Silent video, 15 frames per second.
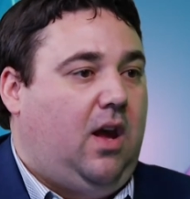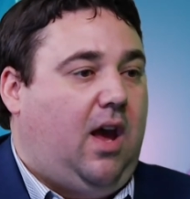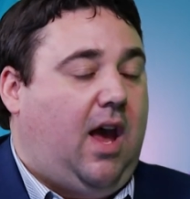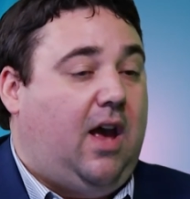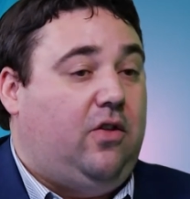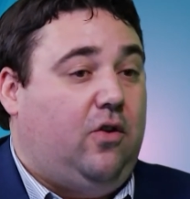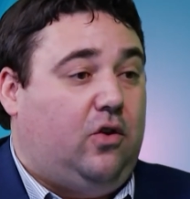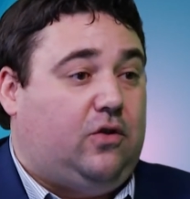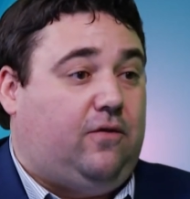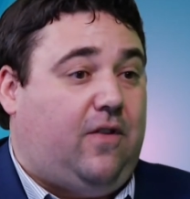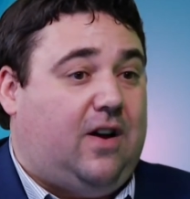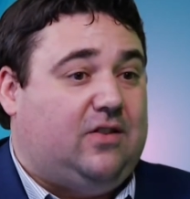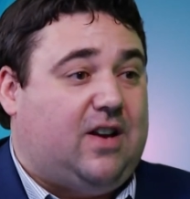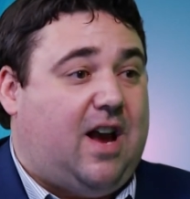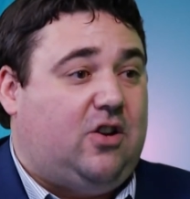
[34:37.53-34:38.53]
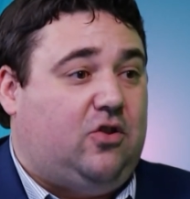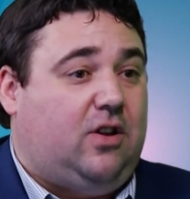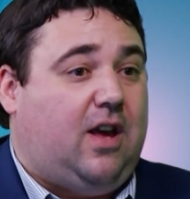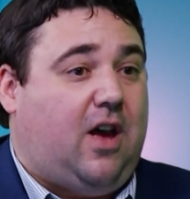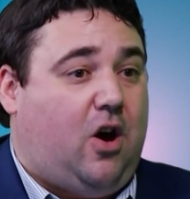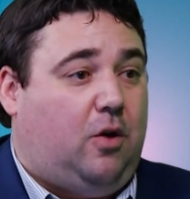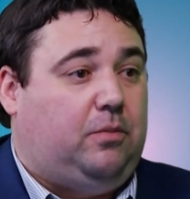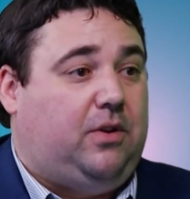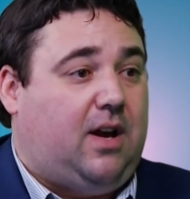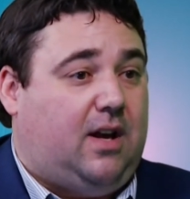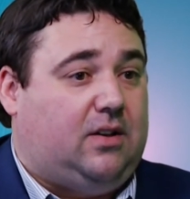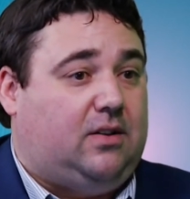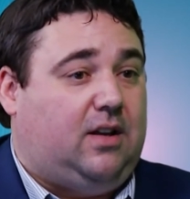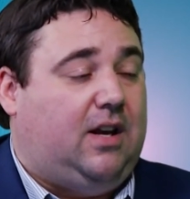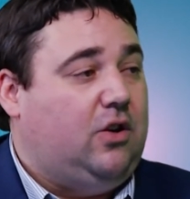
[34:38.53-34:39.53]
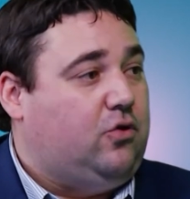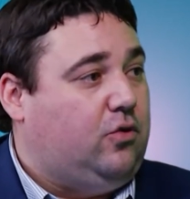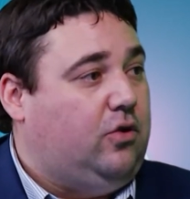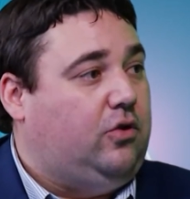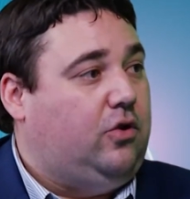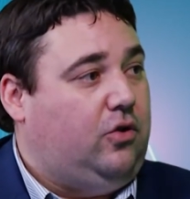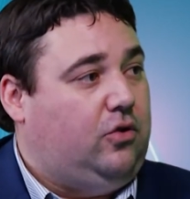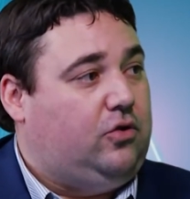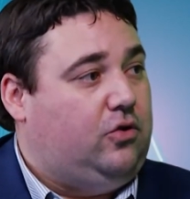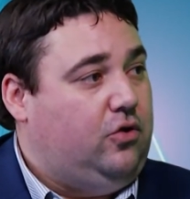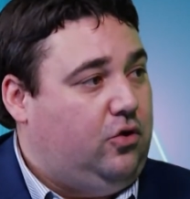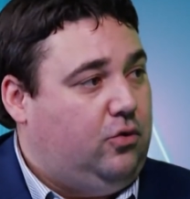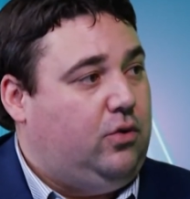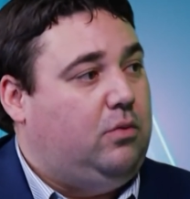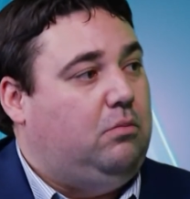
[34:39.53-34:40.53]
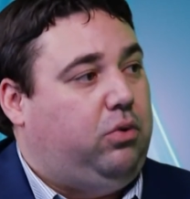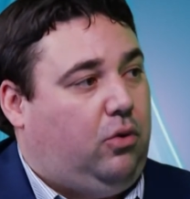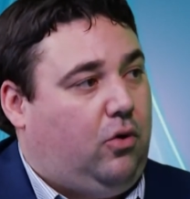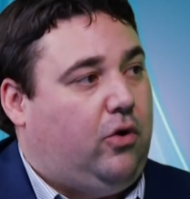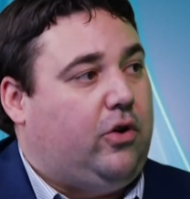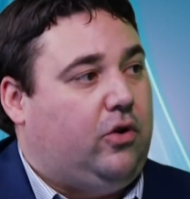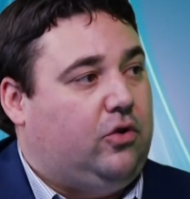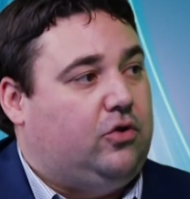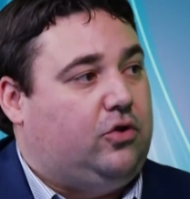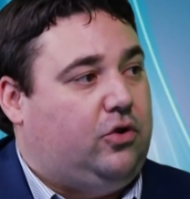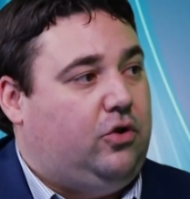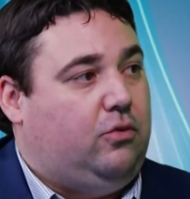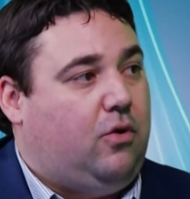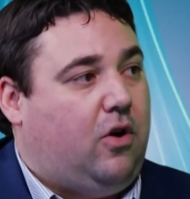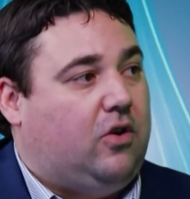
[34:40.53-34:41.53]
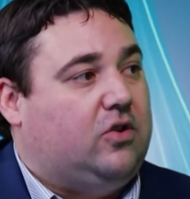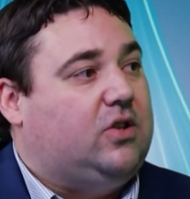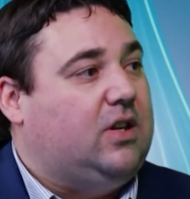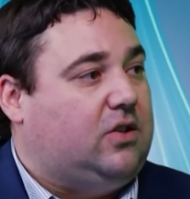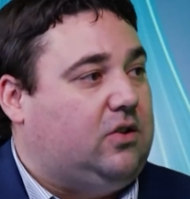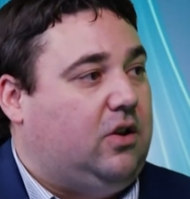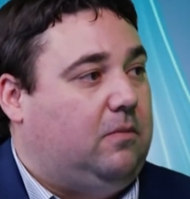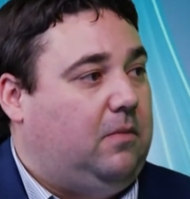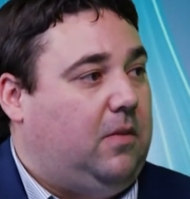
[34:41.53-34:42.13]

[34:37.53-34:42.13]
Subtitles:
And those funds actually helped us introduce new employers to our system